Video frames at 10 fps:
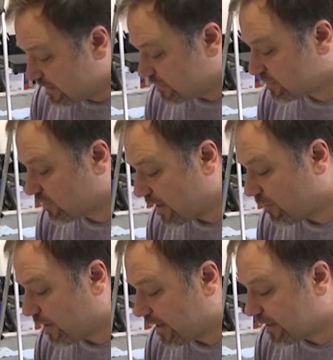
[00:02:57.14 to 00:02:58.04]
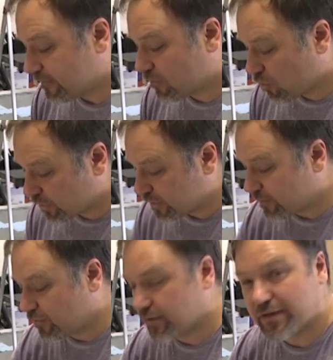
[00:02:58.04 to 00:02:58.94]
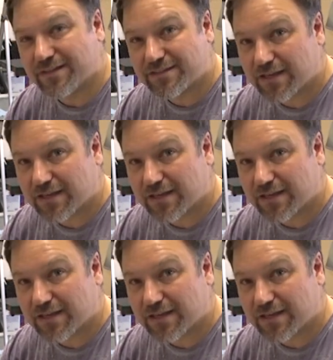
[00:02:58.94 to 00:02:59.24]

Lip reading: So that way, or you can put it in